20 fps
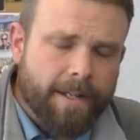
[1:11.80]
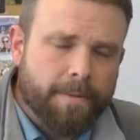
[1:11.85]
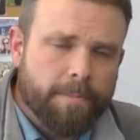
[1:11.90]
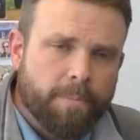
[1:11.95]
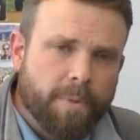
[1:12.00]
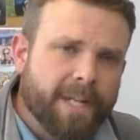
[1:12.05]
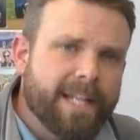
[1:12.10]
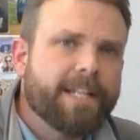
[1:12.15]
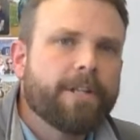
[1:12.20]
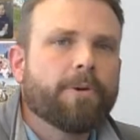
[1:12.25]

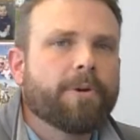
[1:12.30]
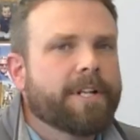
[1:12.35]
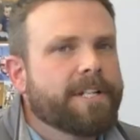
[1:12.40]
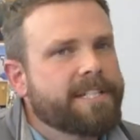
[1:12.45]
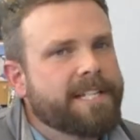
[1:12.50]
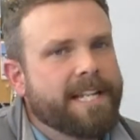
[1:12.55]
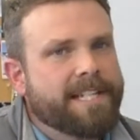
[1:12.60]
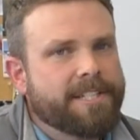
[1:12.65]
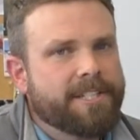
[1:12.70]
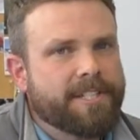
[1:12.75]
Bringing the
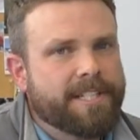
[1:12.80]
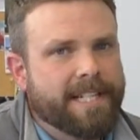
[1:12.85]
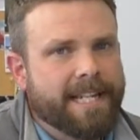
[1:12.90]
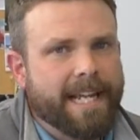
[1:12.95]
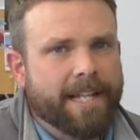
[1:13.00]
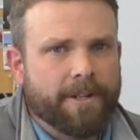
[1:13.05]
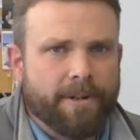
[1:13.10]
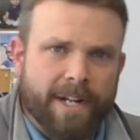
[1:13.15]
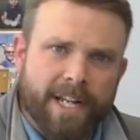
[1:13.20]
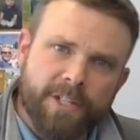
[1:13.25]
organizations
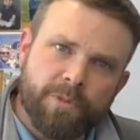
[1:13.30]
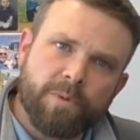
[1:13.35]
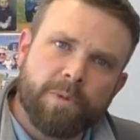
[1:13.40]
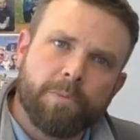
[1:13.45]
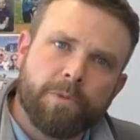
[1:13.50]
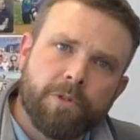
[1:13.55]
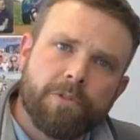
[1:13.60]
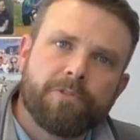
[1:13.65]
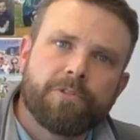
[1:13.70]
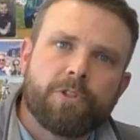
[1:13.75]
together as we
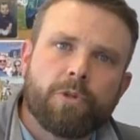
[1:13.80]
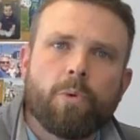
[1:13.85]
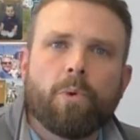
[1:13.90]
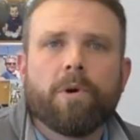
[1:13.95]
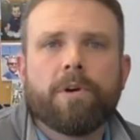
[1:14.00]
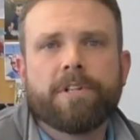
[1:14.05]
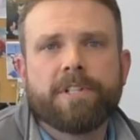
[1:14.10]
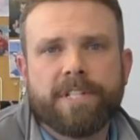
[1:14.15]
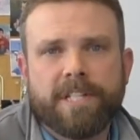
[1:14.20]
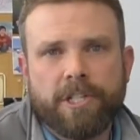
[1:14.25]
move
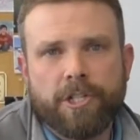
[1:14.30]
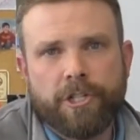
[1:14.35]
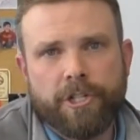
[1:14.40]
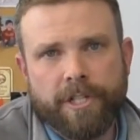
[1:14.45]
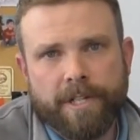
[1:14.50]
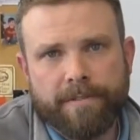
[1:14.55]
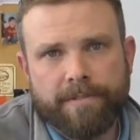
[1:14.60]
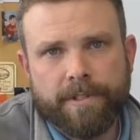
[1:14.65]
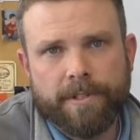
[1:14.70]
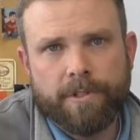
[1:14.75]
towards this
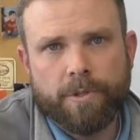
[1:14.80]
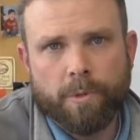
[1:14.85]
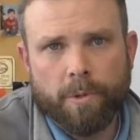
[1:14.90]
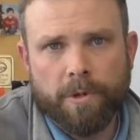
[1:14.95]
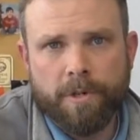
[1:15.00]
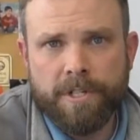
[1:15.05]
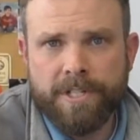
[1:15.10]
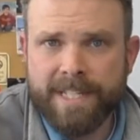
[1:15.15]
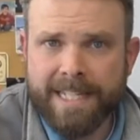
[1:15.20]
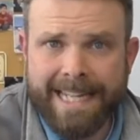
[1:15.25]
shift
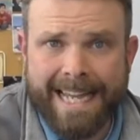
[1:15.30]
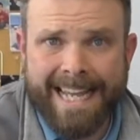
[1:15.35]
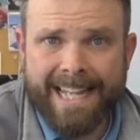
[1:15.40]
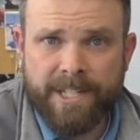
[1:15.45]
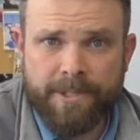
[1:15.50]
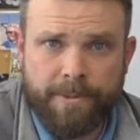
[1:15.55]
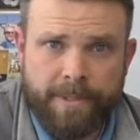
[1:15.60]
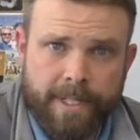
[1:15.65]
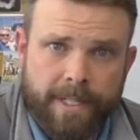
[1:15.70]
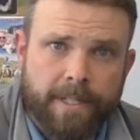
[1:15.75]
towards the
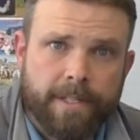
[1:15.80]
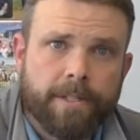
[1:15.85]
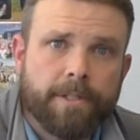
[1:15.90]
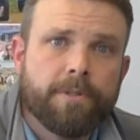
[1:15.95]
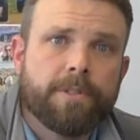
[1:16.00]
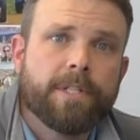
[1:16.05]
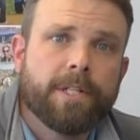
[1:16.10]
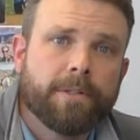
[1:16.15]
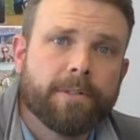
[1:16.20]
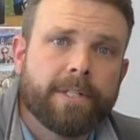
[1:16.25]
Esri
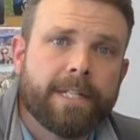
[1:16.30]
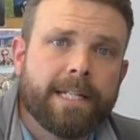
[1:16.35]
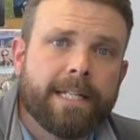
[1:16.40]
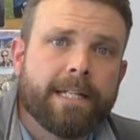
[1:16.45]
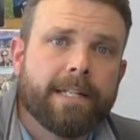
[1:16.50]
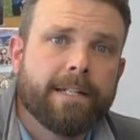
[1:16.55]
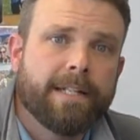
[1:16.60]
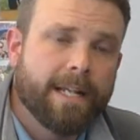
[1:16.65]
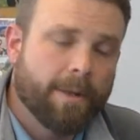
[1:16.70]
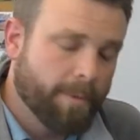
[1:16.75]
Utility
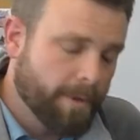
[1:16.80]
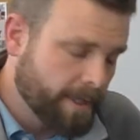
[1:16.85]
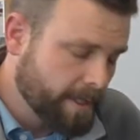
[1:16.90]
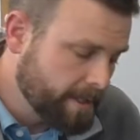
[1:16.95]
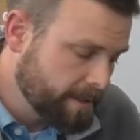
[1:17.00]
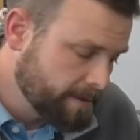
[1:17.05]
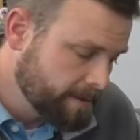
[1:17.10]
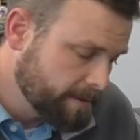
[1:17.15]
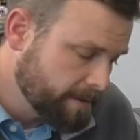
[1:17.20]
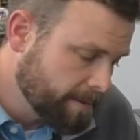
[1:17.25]
Network
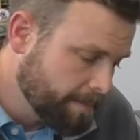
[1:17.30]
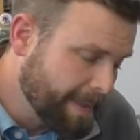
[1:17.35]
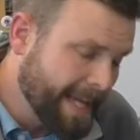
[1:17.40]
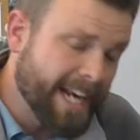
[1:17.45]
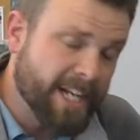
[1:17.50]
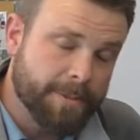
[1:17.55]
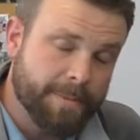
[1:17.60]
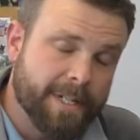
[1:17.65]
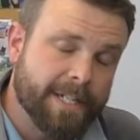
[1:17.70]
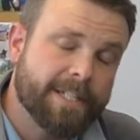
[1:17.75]

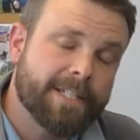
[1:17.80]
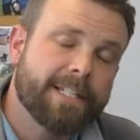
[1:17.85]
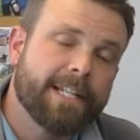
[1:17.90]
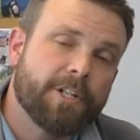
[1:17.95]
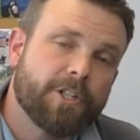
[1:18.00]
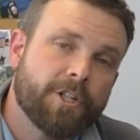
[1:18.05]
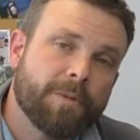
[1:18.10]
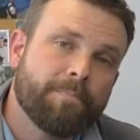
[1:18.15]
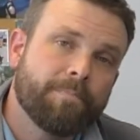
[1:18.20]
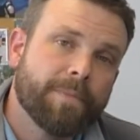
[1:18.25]
Management
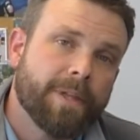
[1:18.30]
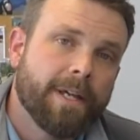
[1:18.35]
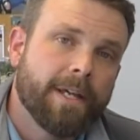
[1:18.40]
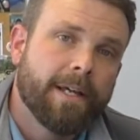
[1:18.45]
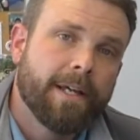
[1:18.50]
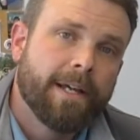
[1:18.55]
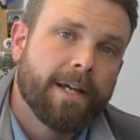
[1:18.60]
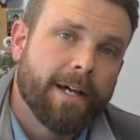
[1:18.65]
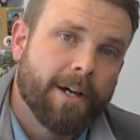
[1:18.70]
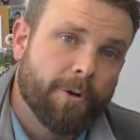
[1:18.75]
Extension,
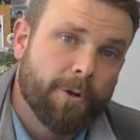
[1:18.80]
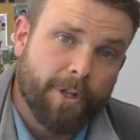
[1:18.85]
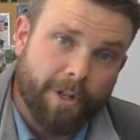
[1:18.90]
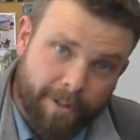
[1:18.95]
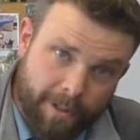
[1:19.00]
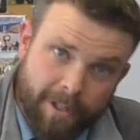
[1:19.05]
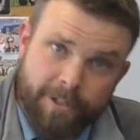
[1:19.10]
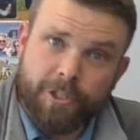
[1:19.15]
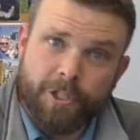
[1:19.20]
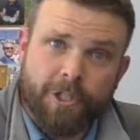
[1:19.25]
or
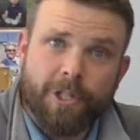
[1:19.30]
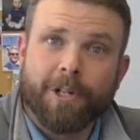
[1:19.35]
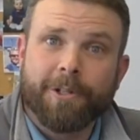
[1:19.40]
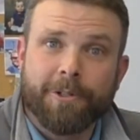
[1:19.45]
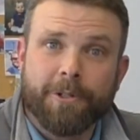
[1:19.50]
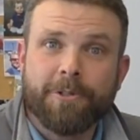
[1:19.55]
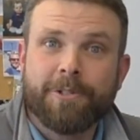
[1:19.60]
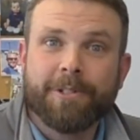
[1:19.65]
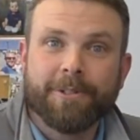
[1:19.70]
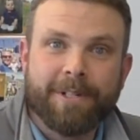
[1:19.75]
I'll just call
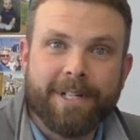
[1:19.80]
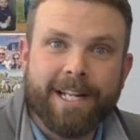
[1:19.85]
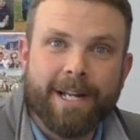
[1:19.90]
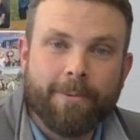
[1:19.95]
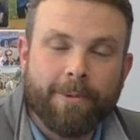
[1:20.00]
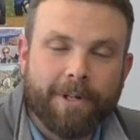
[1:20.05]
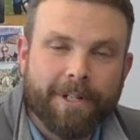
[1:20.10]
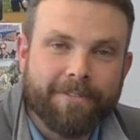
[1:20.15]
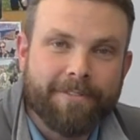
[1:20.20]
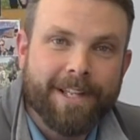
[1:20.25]
it Utility
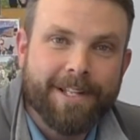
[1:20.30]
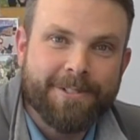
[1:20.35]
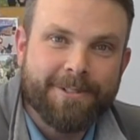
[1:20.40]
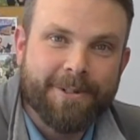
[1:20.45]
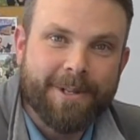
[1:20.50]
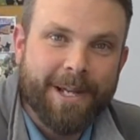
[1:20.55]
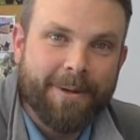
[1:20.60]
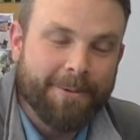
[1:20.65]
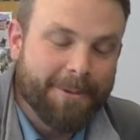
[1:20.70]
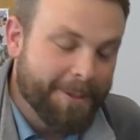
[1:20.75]
Network if that's
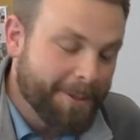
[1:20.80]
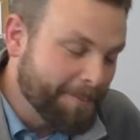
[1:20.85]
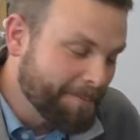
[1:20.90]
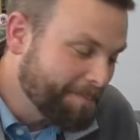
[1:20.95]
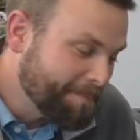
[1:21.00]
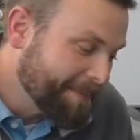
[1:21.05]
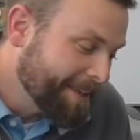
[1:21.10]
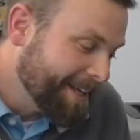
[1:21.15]
okay with you.